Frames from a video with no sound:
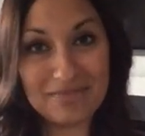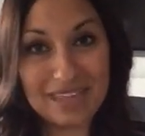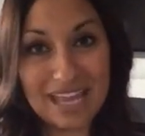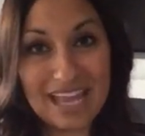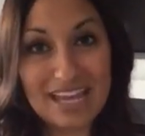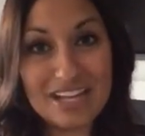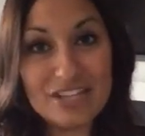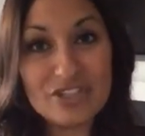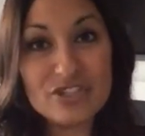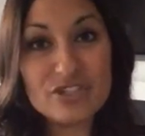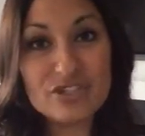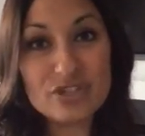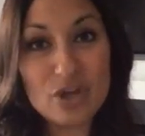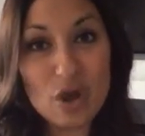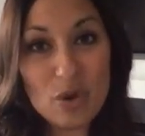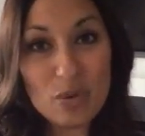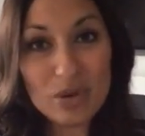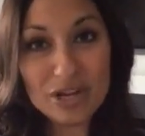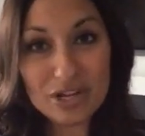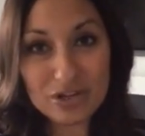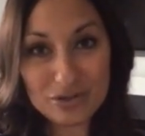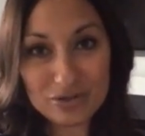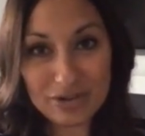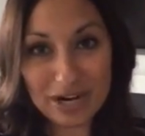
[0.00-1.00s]
And it's so
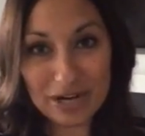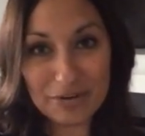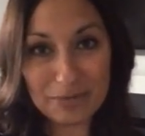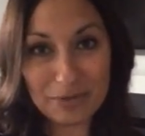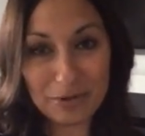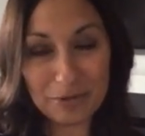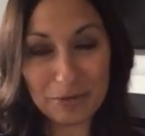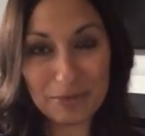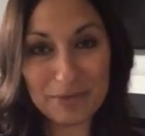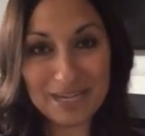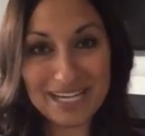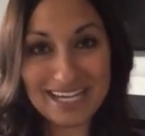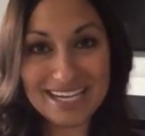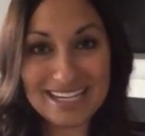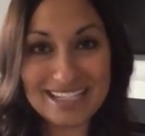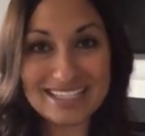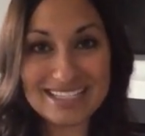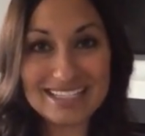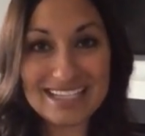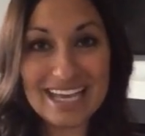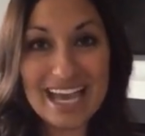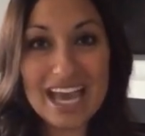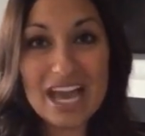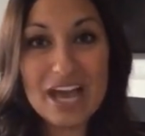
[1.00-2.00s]
incredible
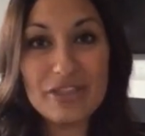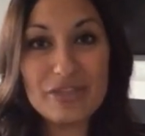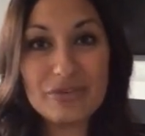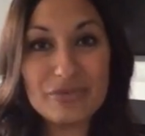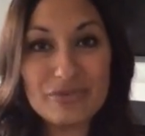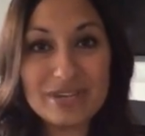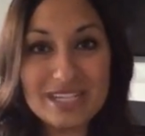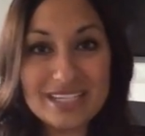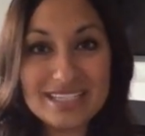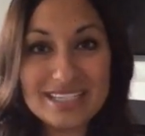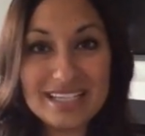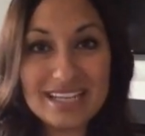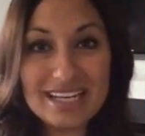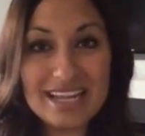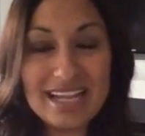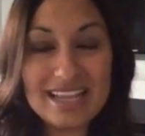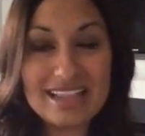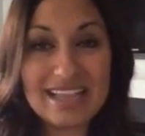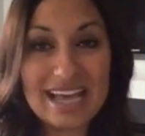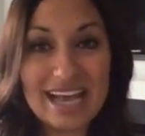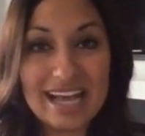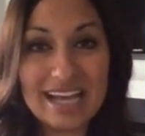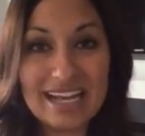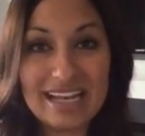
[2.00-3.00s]
because the reason
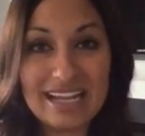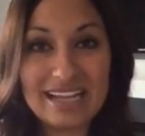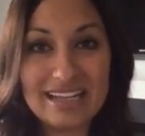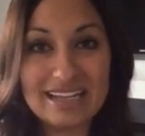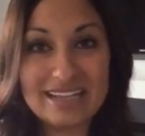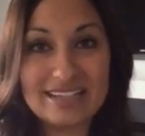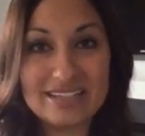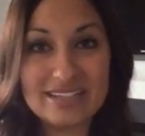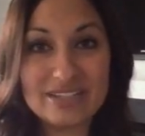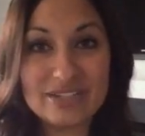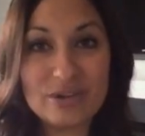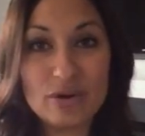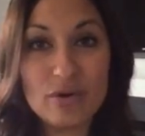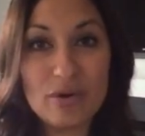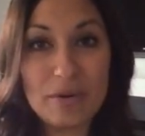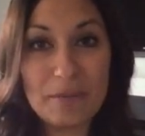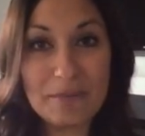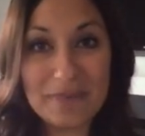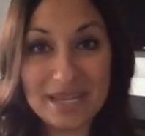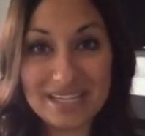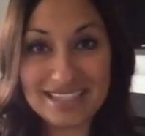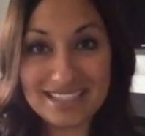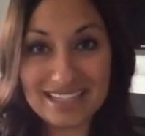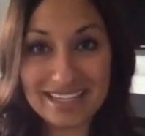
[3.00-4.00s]
that is so
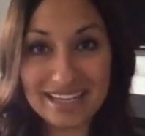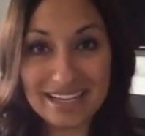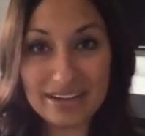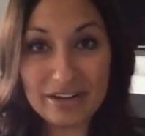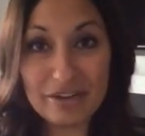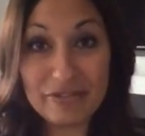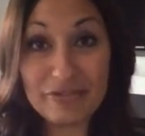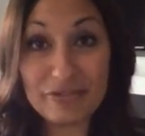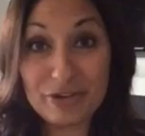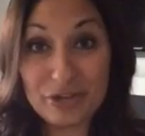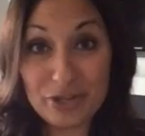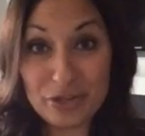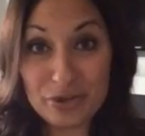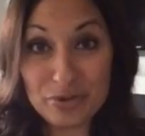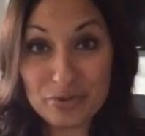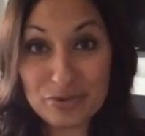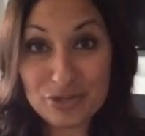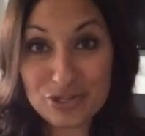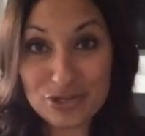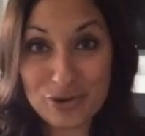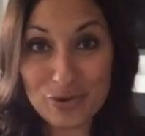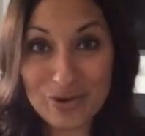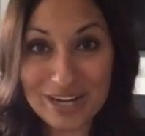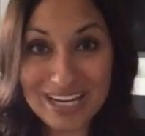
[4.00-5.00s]
amazing for you
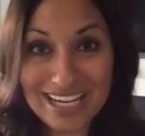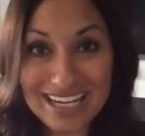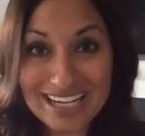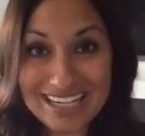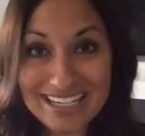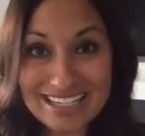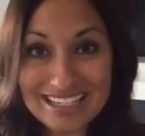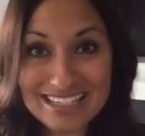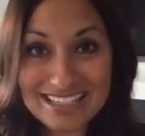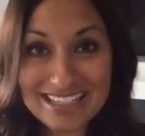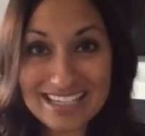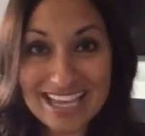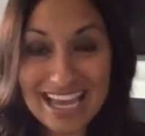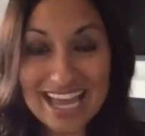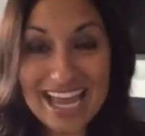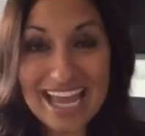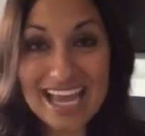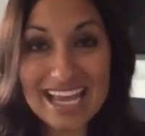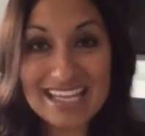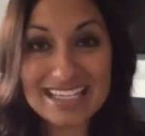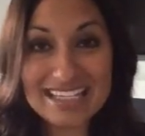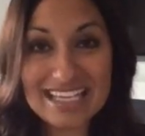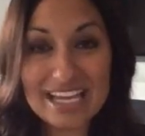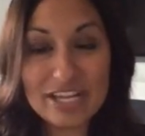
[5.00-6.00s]
joining us
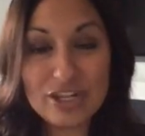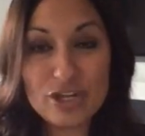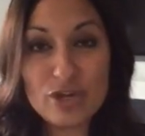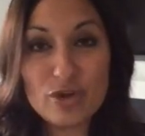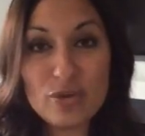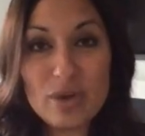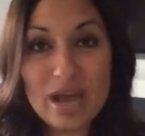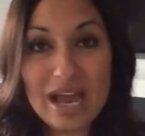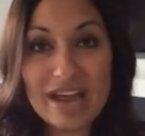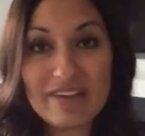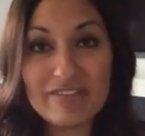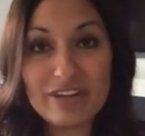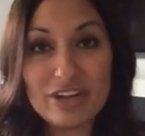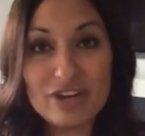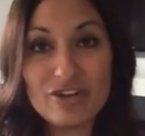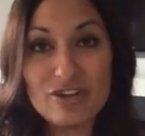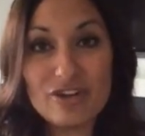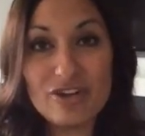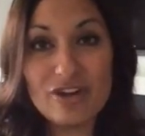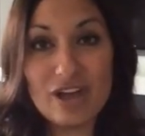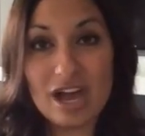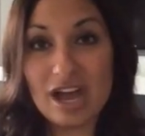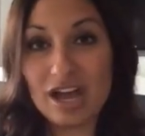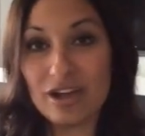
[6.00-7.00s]
is that you have
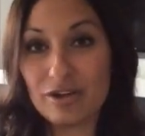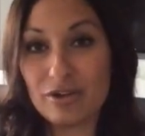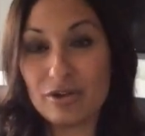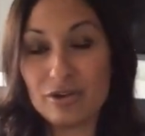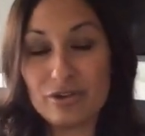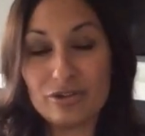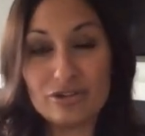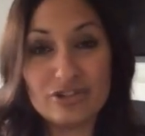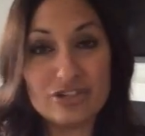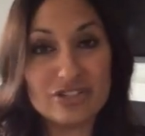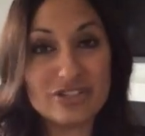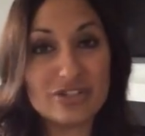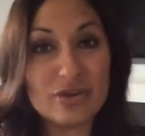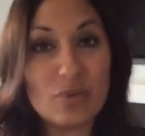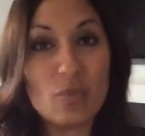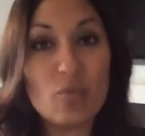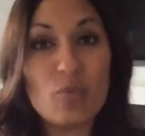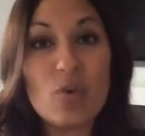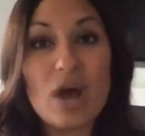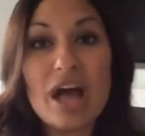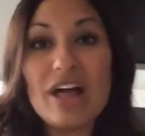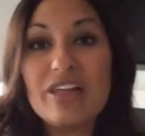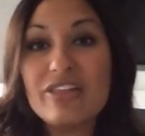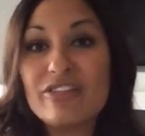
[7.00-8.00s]
a, a just a
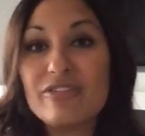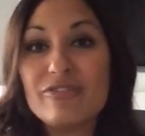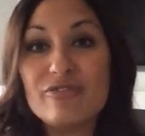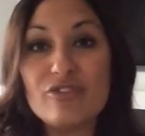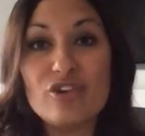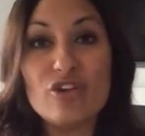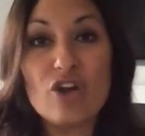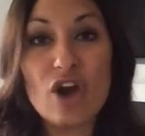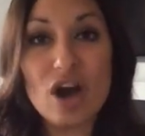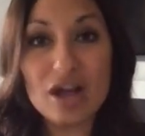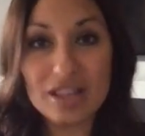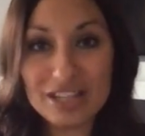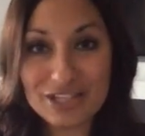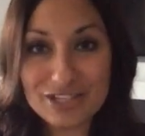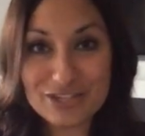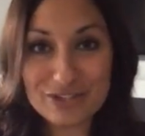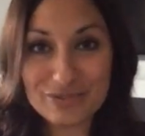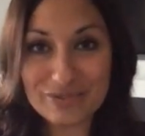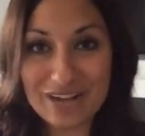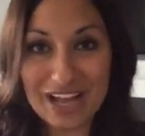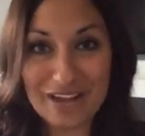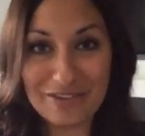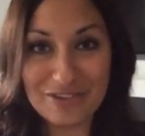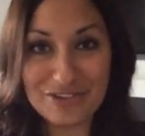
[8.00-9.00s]
wealth of knowledge
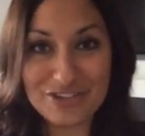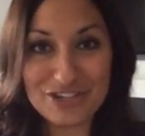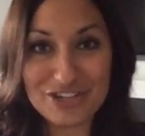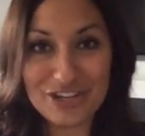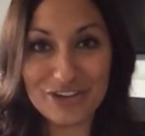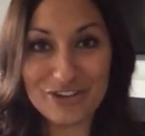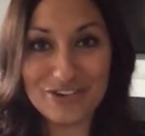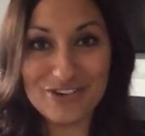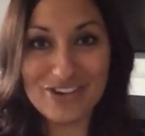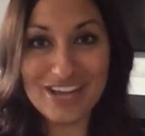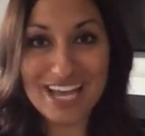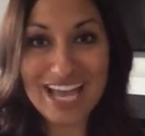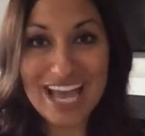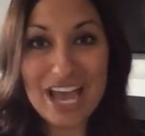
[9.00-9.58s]
around you.